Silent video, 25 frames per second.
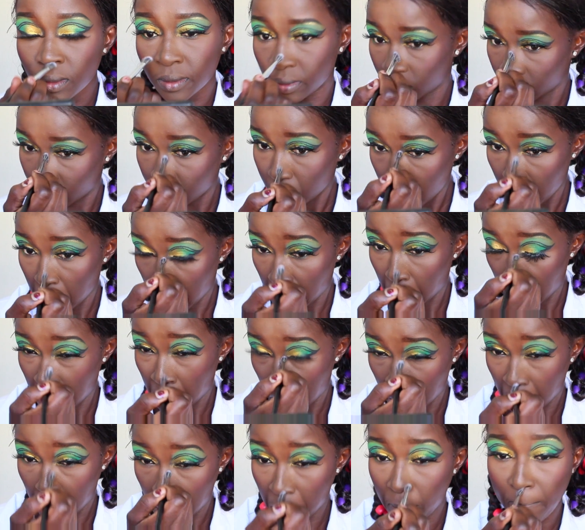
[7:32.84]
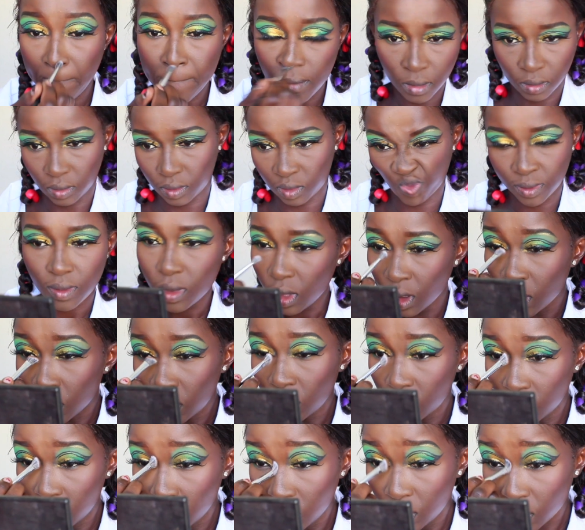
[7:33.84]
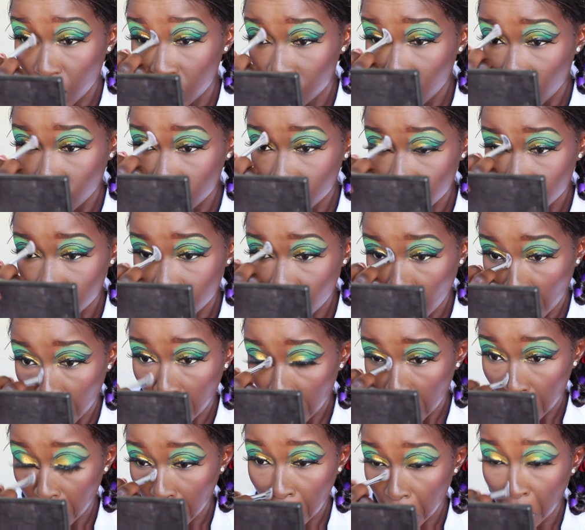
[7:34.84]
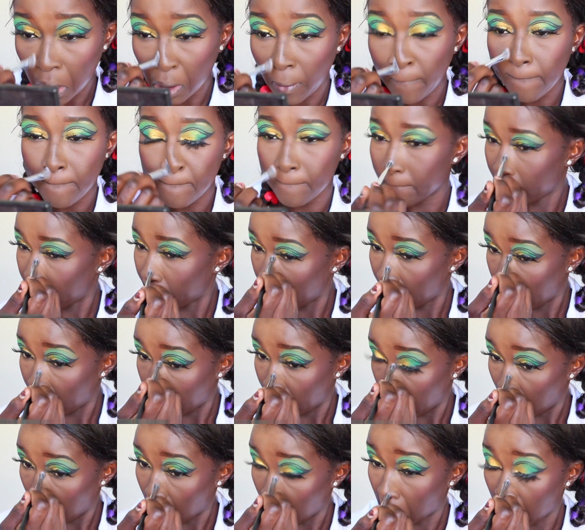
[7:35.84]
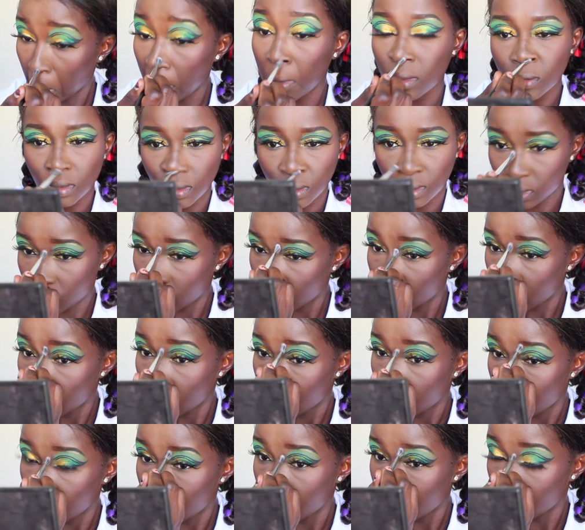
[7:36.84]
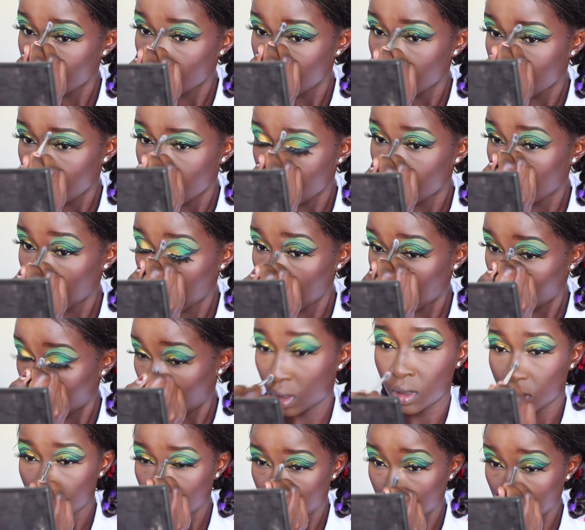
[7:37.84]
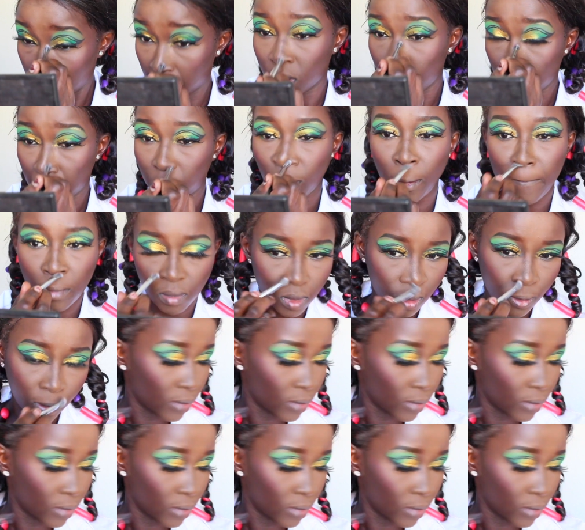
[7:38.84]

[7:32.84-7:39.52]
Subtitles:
And then the next step, we just define our nose by grabbing the same dark,